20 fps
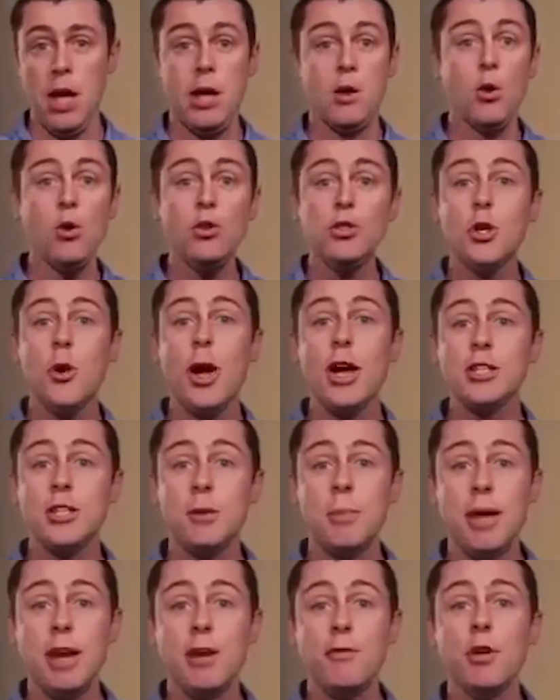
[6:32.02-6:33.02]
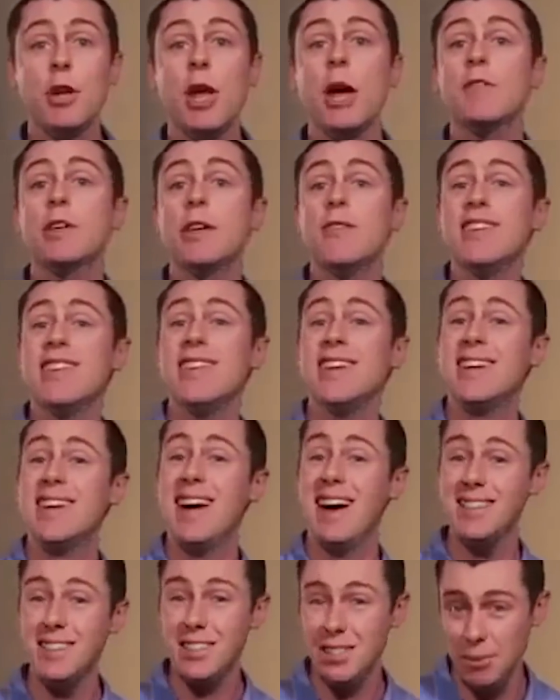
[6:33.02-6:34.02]
It also has the benefit of giving the
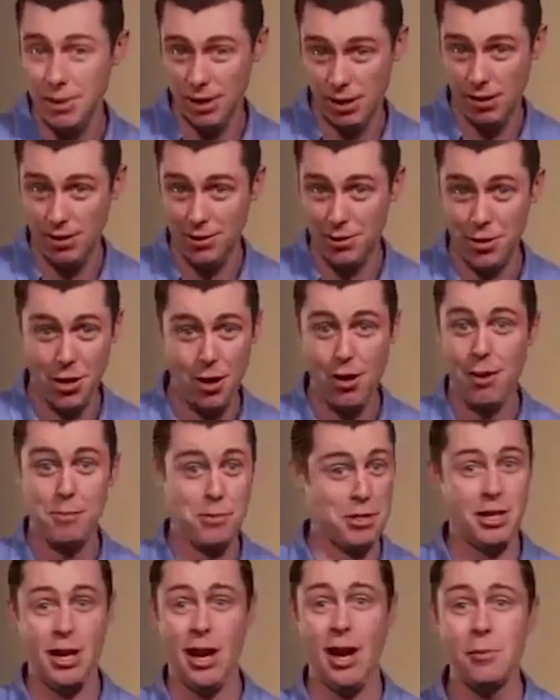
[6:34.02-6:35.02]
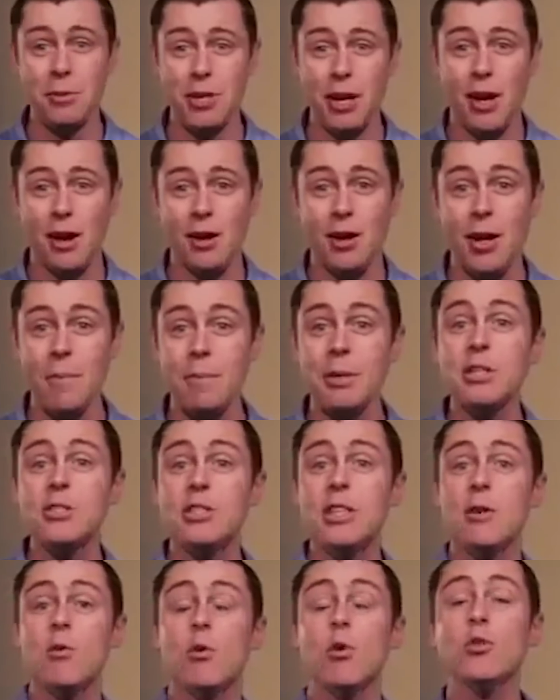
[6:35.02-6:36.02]
customer time to calm down
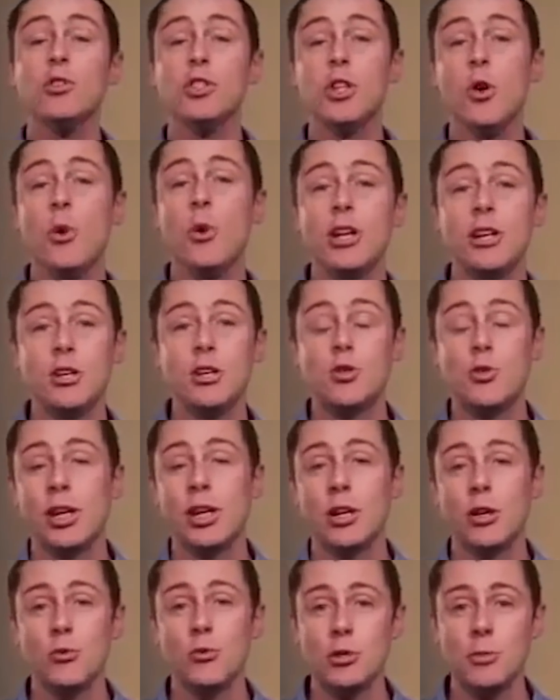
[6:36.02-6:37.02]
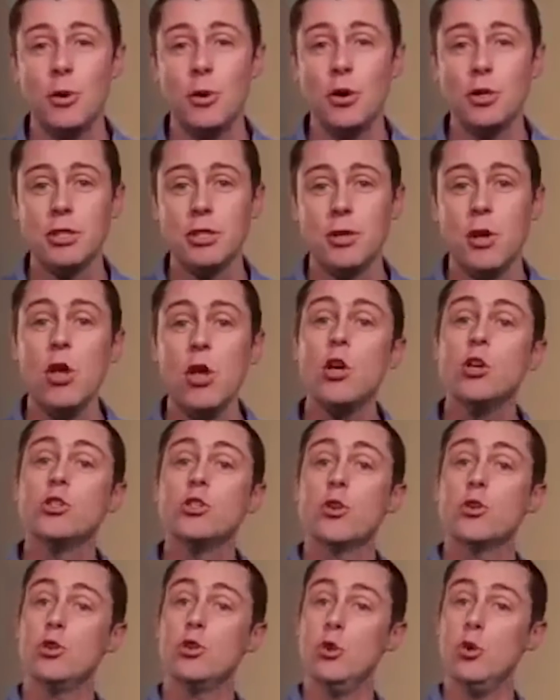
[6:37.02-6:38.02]
because they're also in an adrenaline response.
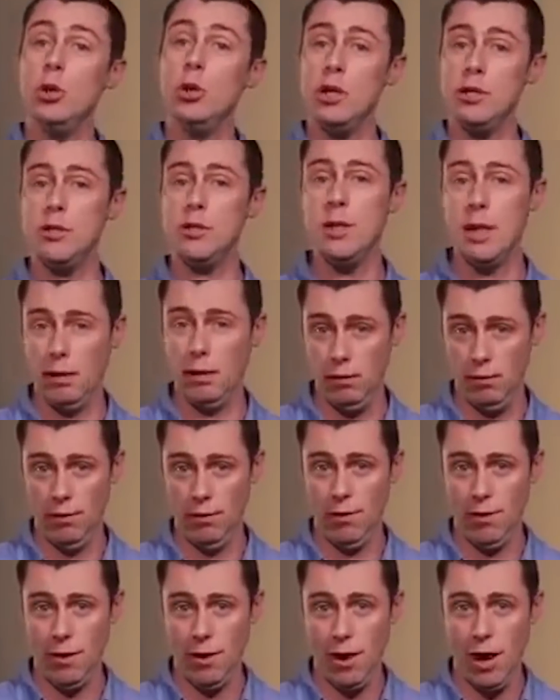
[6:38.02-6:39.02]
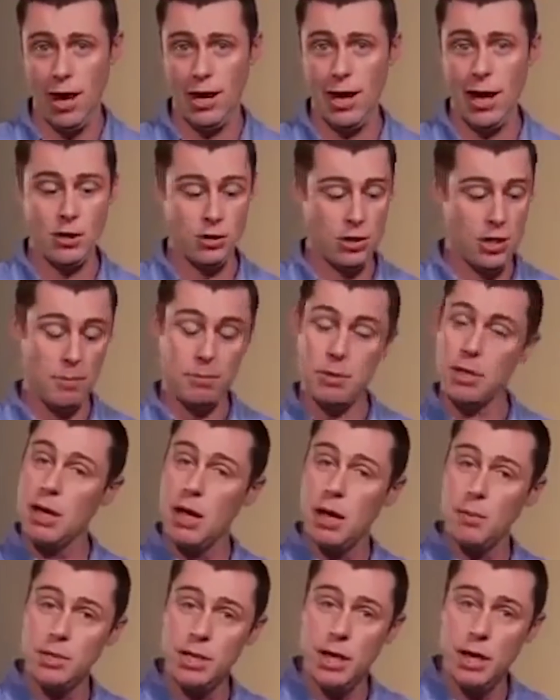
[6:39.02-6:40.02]
So you listening allows them to
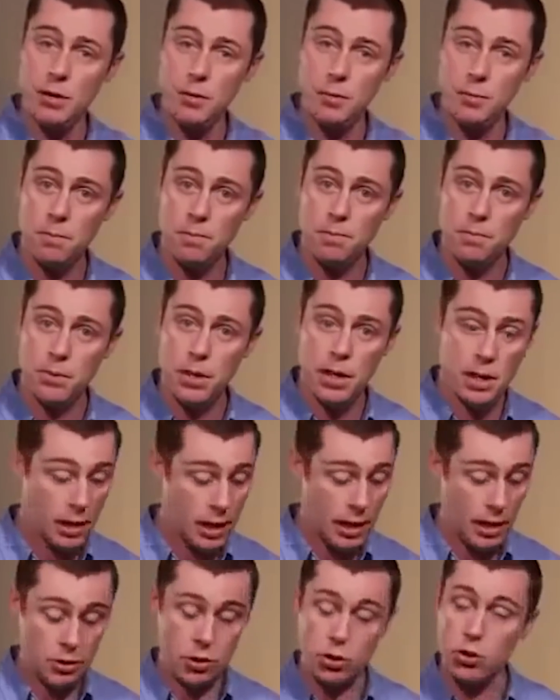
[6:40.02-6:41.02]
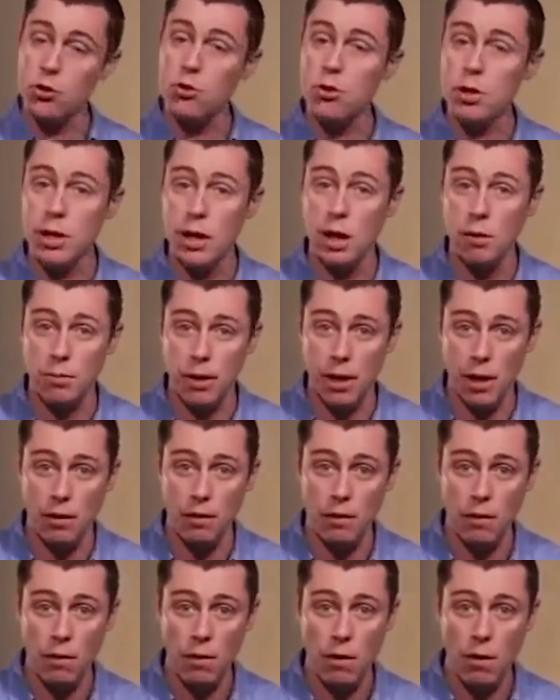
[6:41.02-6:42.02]
calm down. It allows you to calm
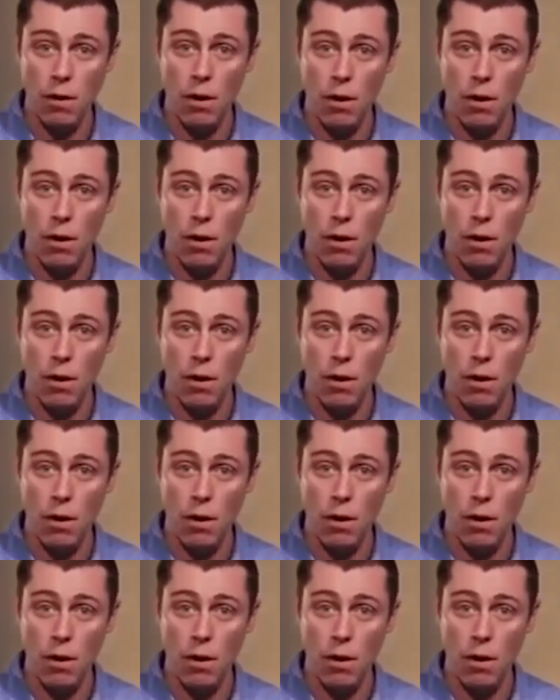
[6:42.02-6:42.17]
down.